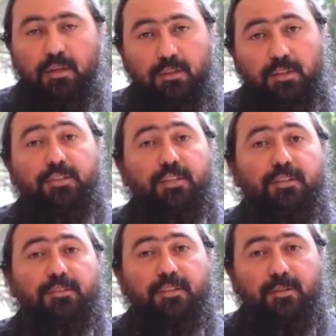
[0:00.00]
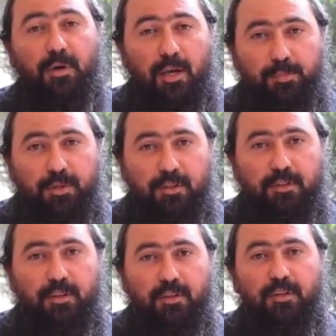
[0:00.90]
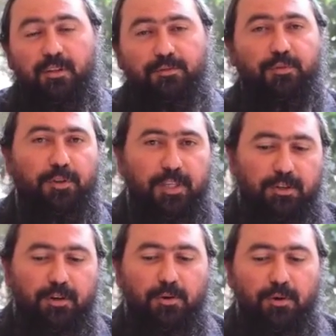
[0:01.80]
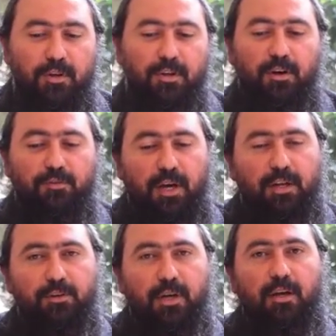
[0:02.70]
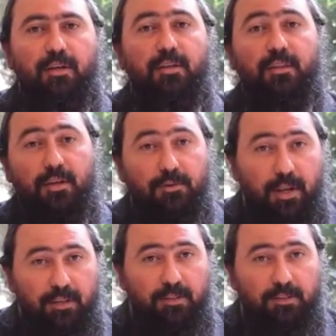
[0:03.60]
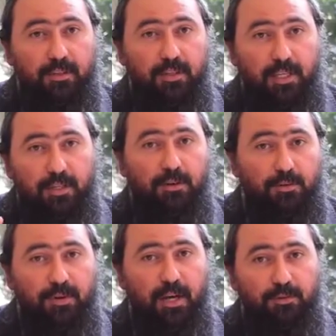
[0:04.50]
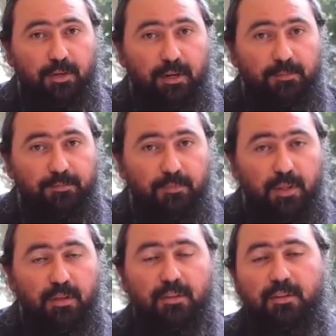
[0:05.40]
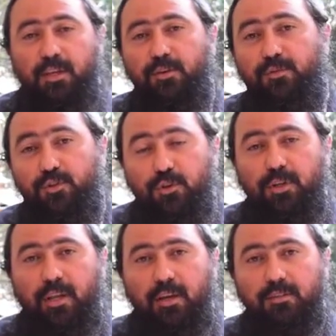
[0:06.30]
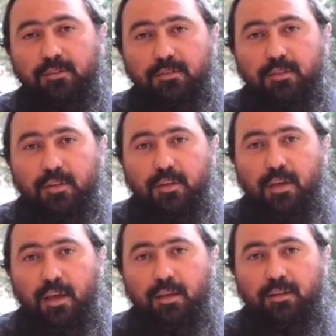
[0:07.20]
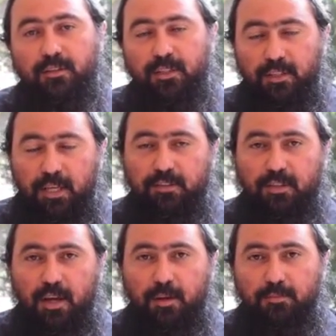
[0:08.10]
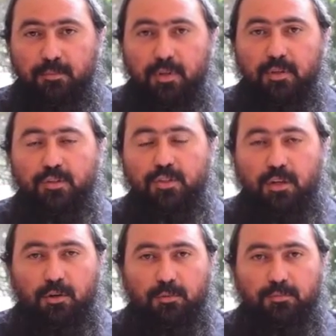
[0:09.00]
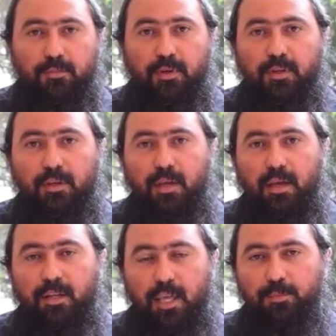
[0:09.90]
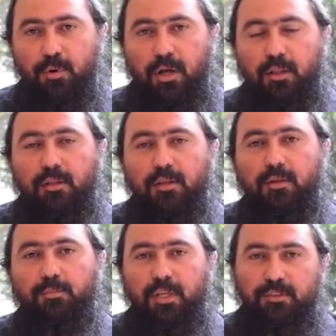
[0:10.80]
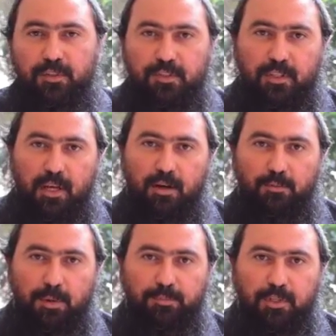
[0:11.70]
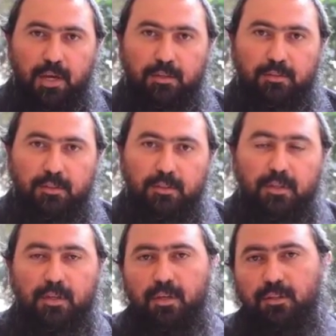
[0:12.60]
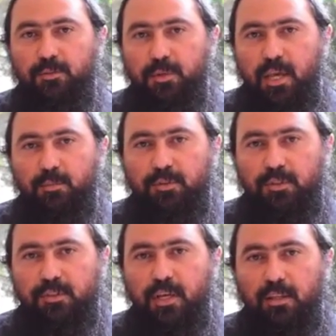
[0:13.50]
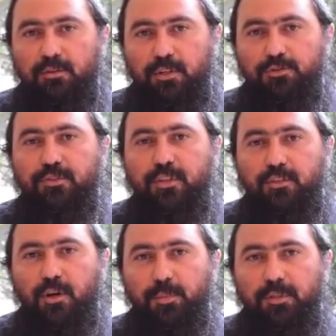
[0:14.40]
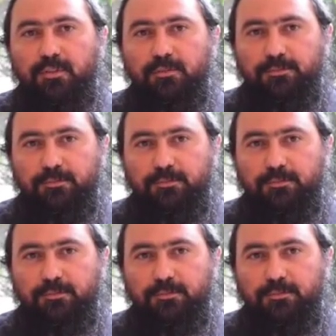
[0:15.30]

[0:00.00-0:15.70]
This is, in my opinion, the fourth hero of Chanukah, the greatest hero of Chanukah. Thank you for joining us, and until next time, shalom and keep well. Please visit our website to be able to see other interesting topics.